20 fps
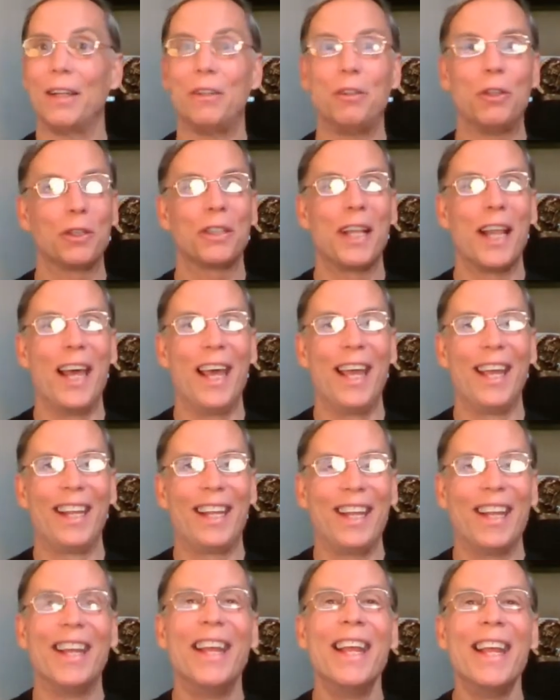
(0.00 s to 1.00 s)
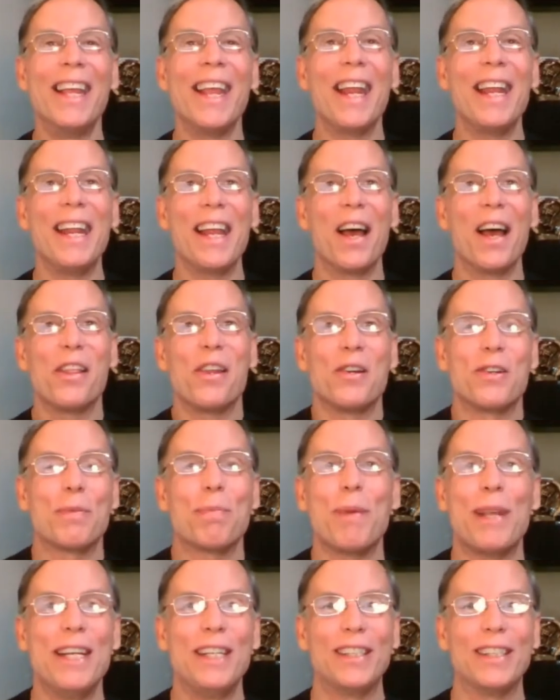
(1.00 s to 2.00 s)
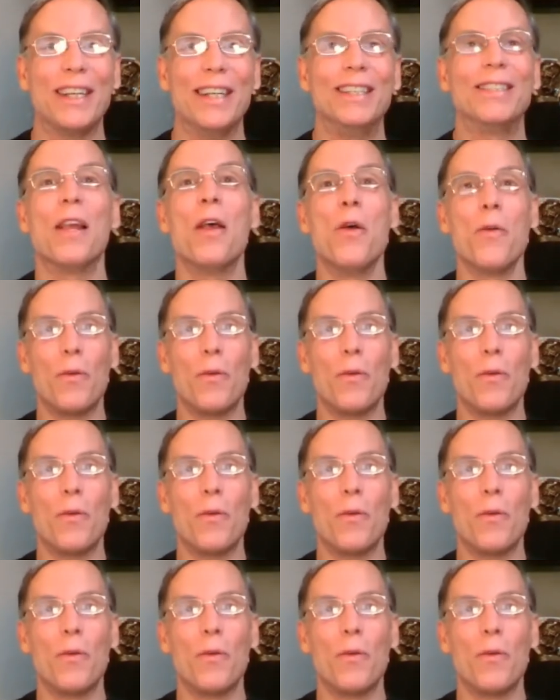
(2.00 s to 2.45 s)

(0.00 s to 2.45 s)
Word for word: just like any other species.